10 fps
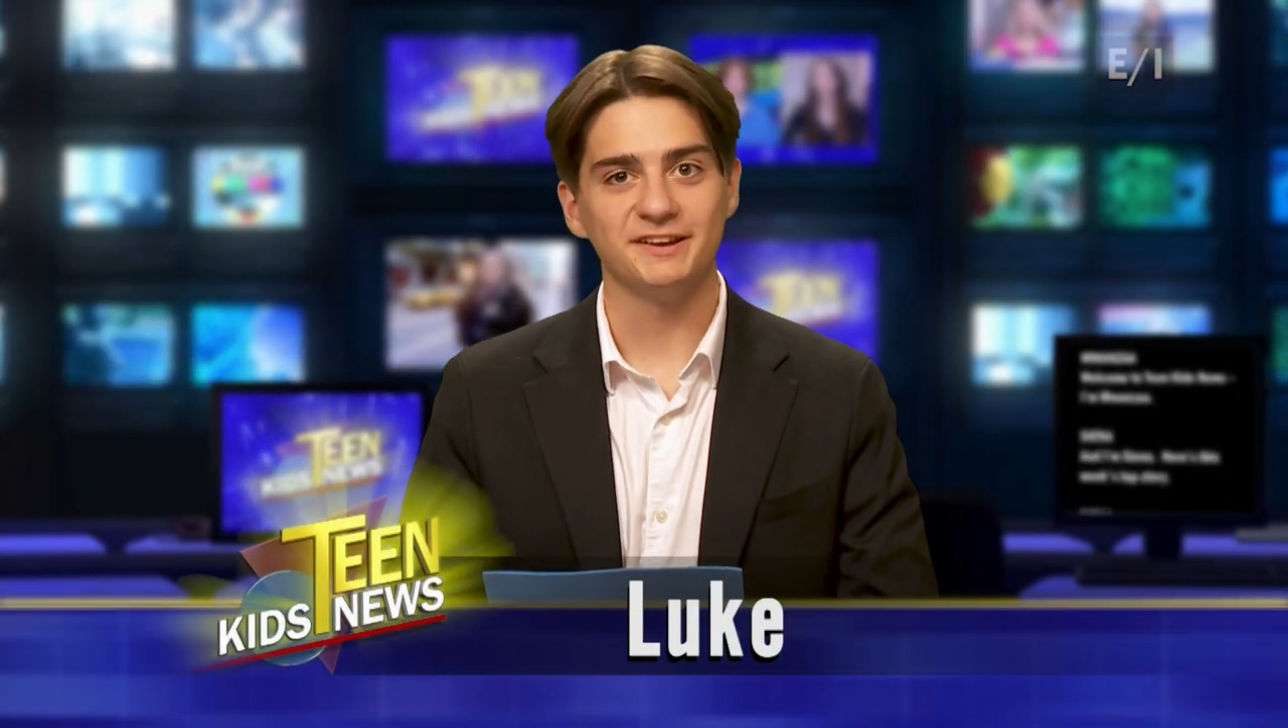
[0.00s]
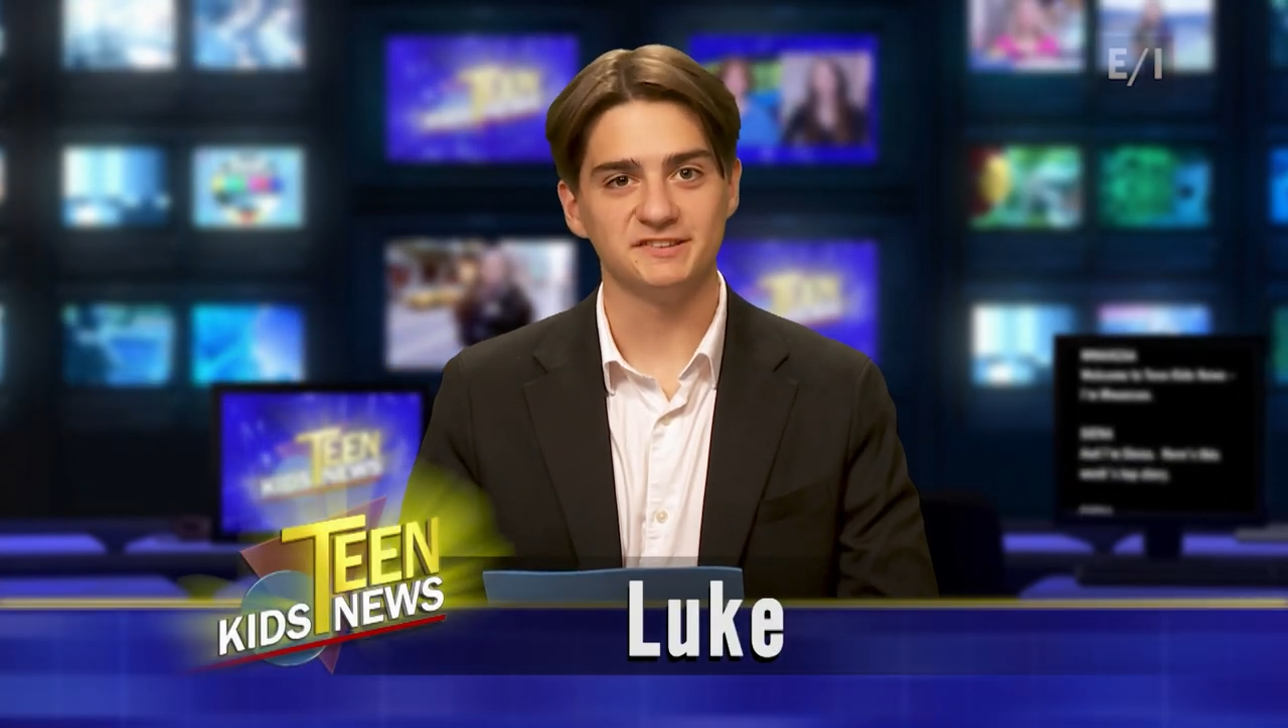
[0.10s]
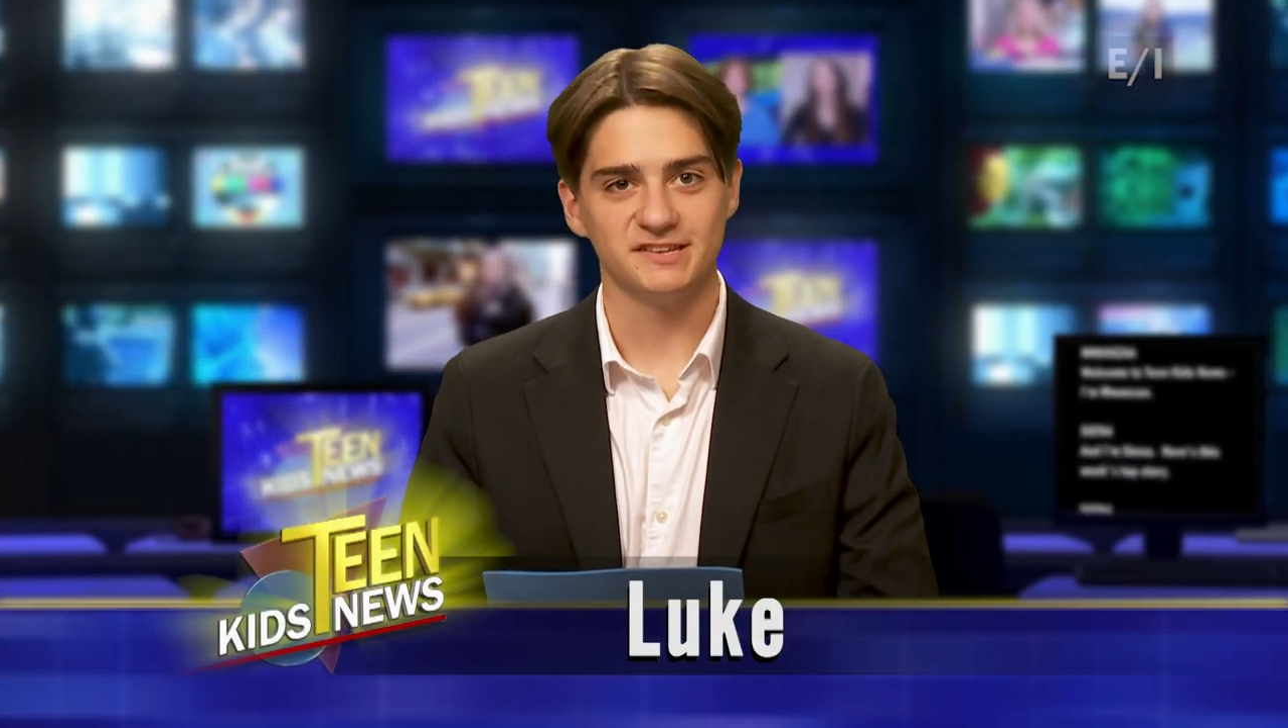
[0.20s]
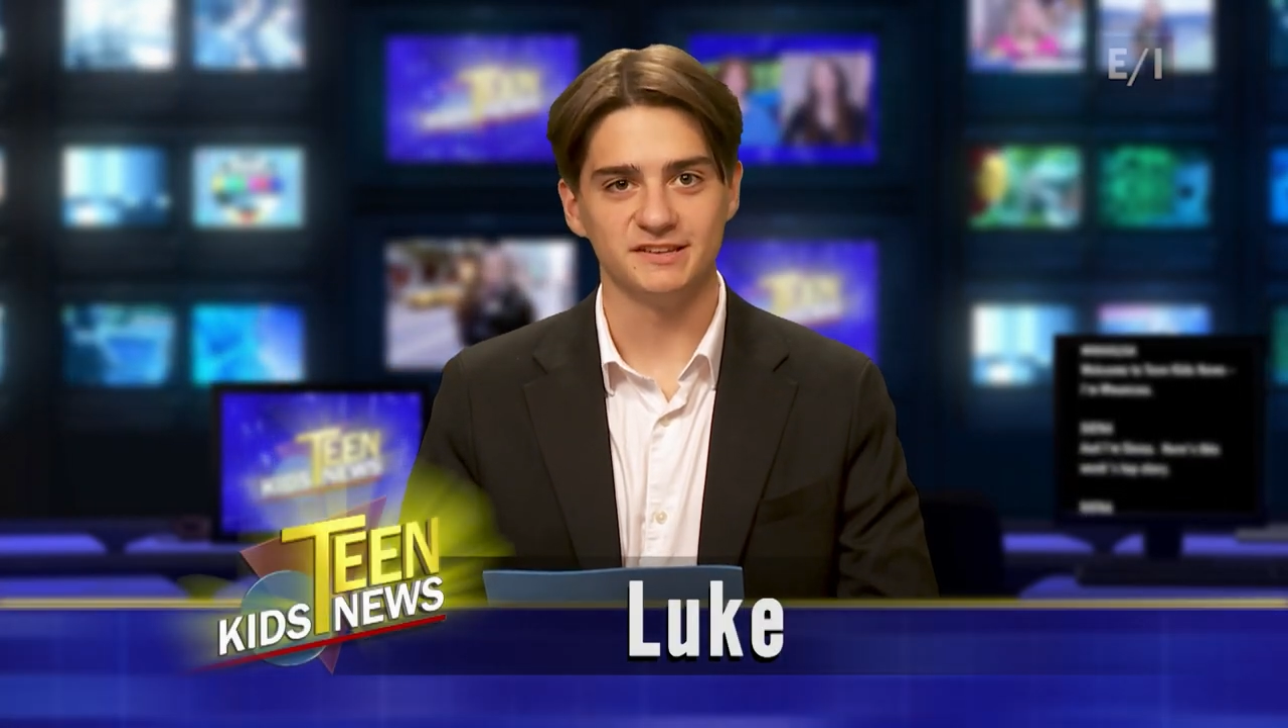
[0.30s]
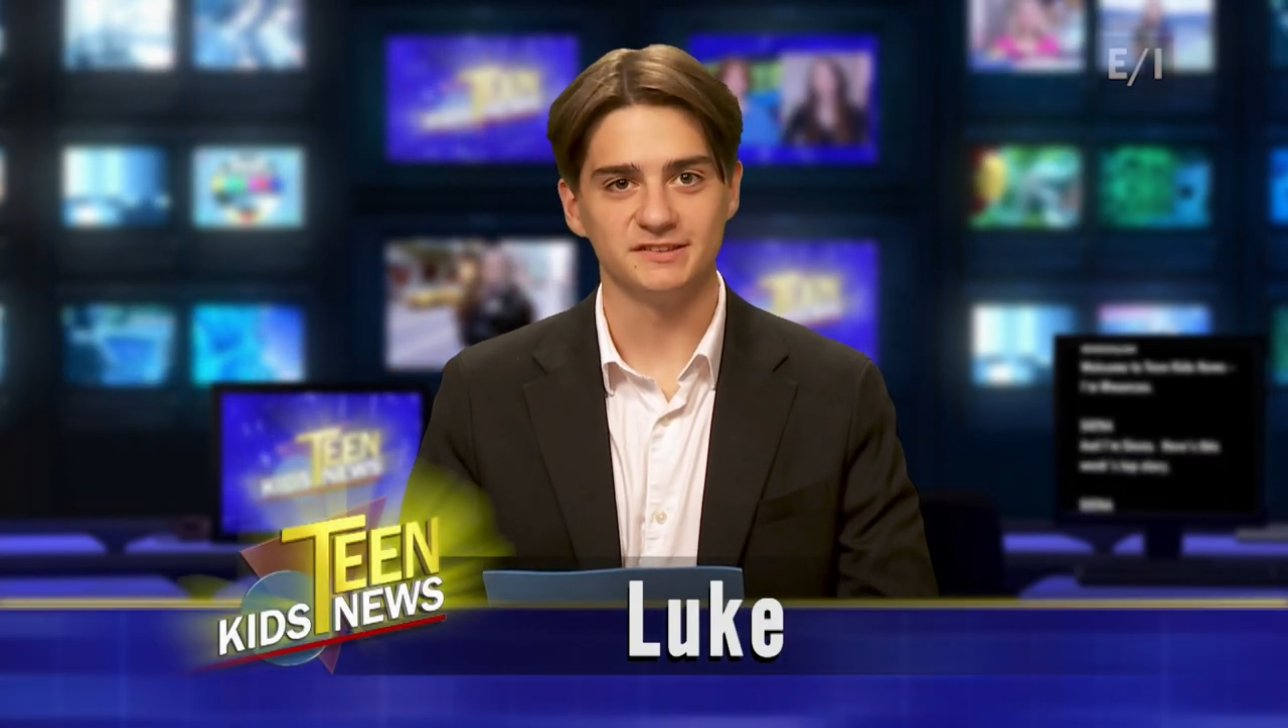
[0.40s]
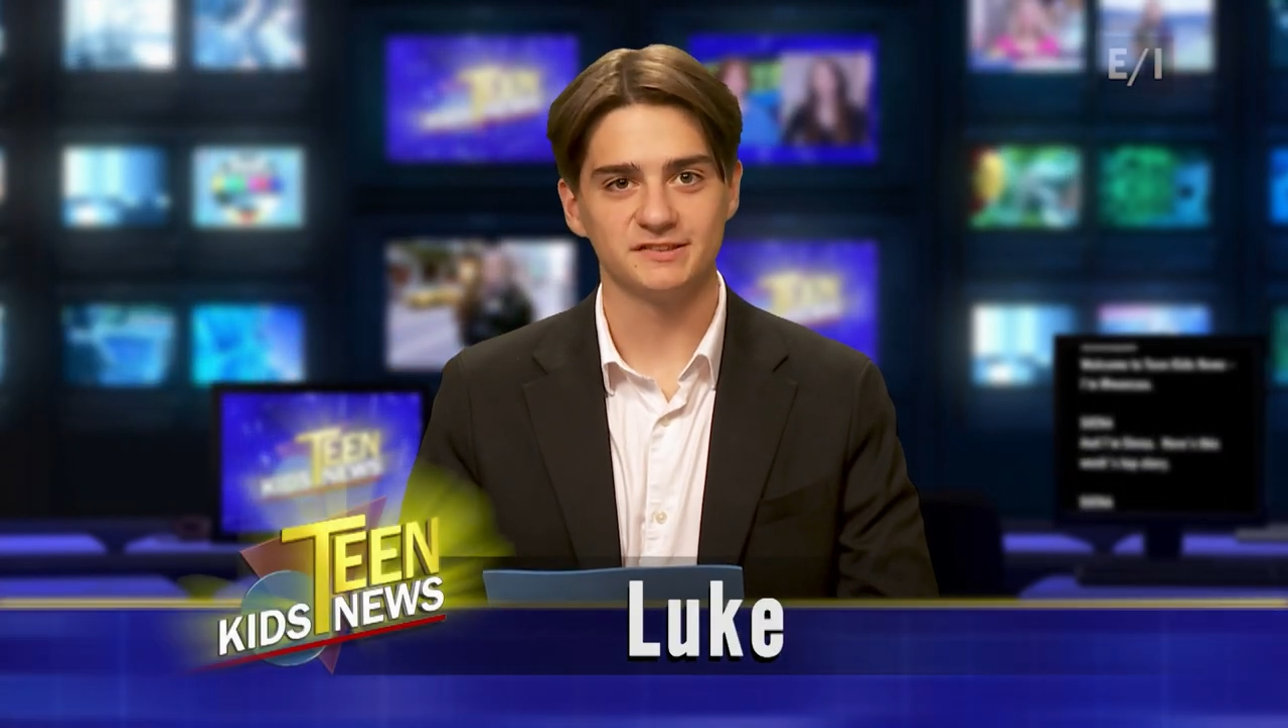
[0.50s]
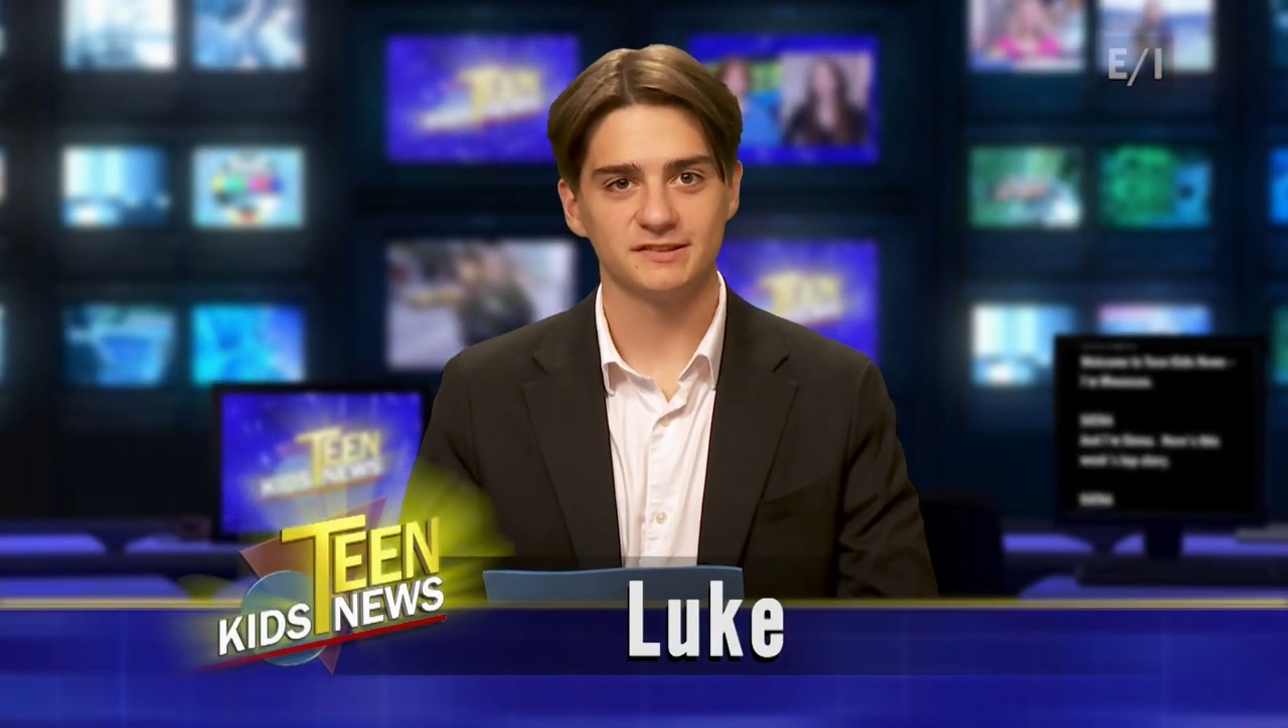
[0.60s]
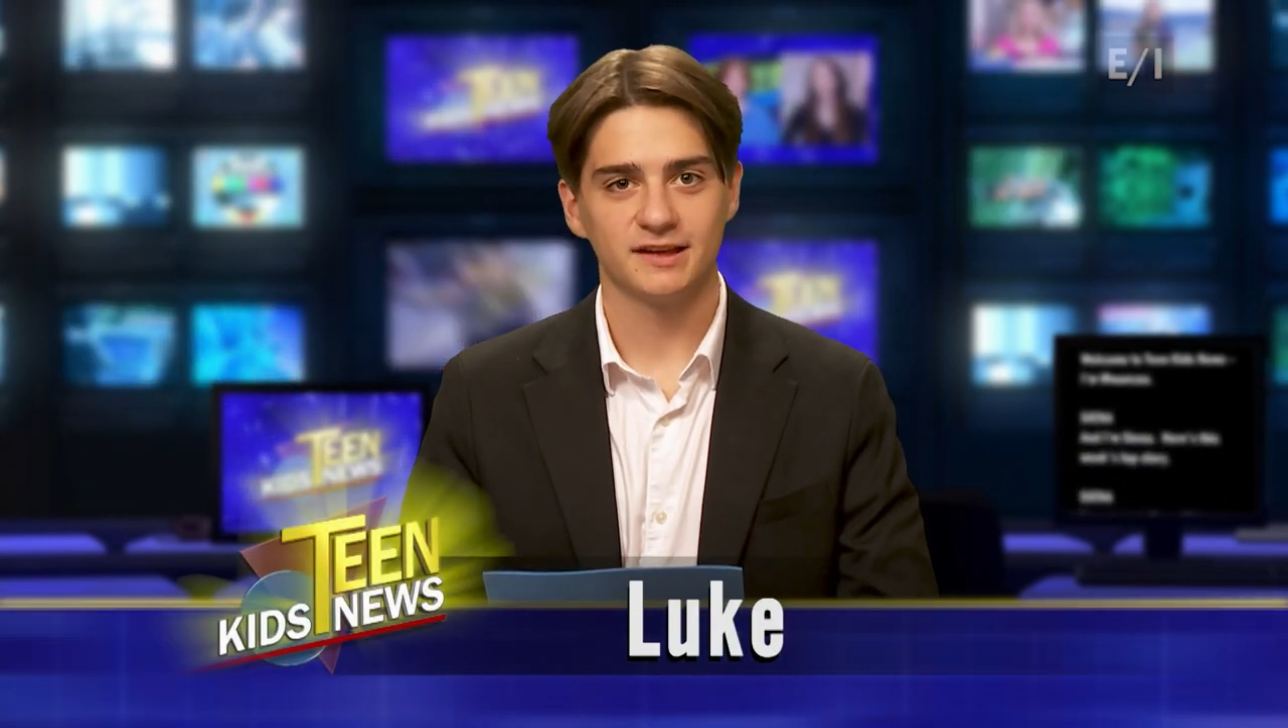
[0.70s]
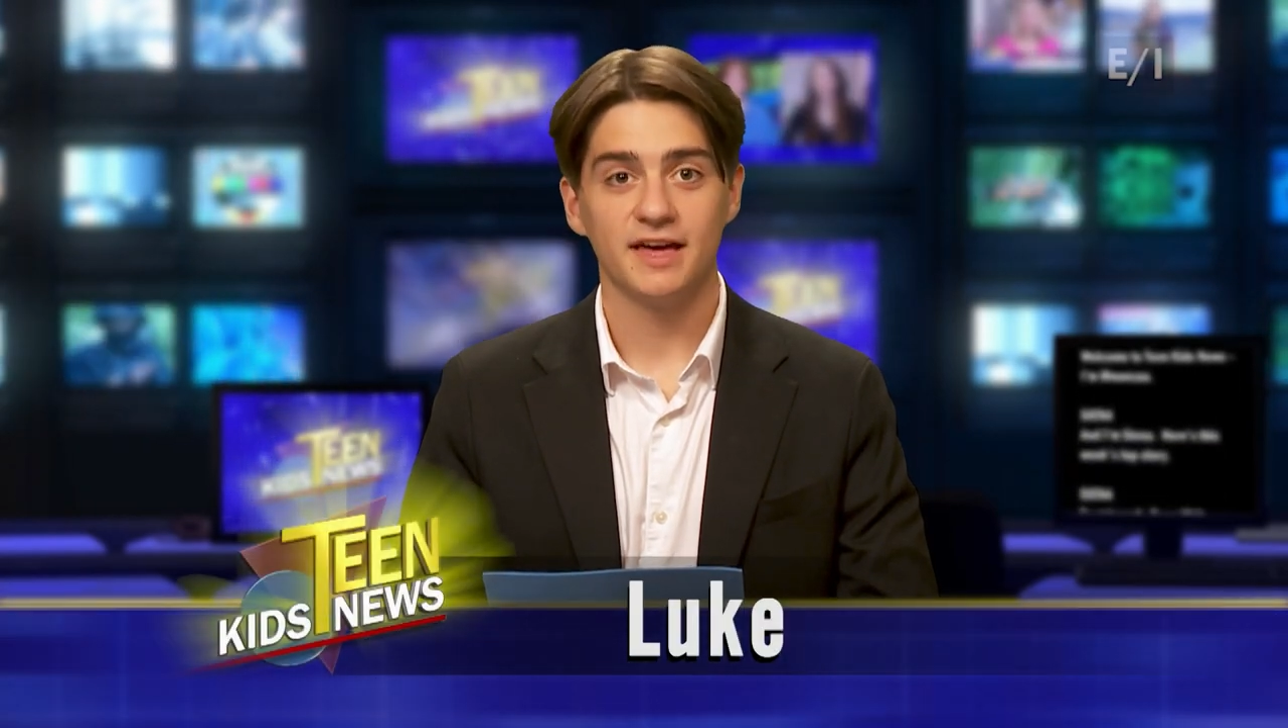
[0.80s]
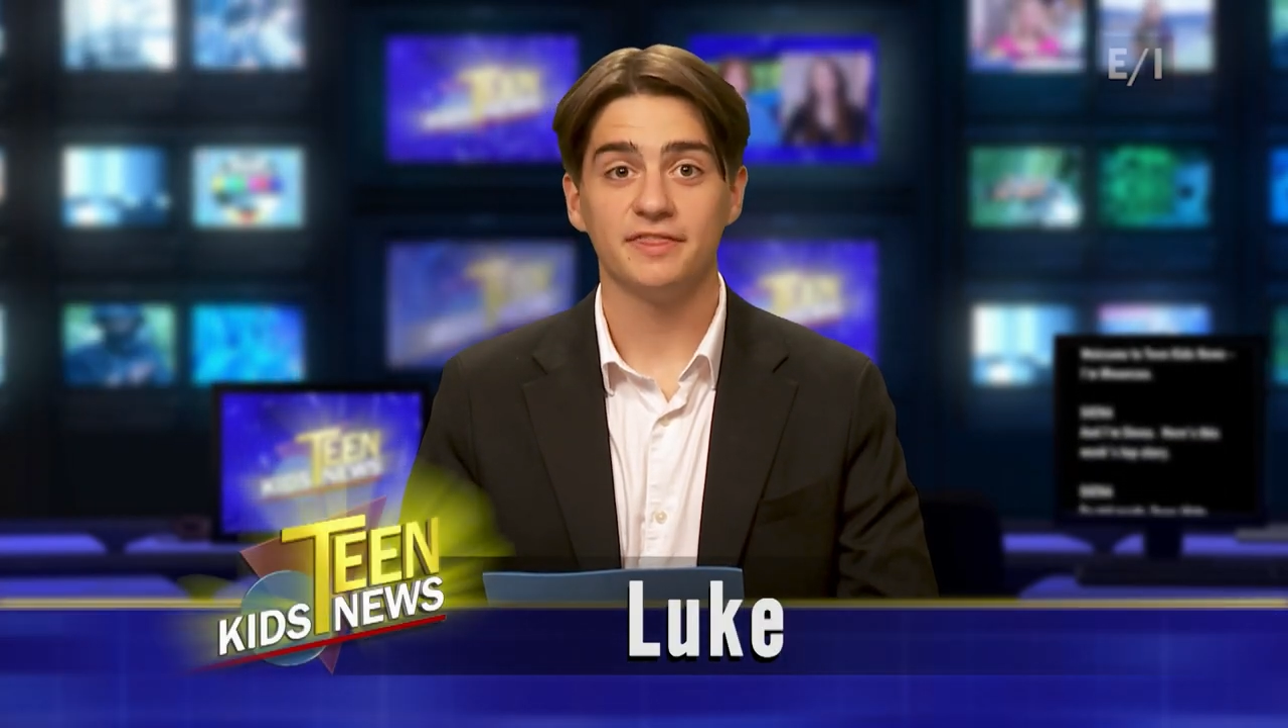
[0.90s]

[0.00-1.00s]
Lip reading: teens.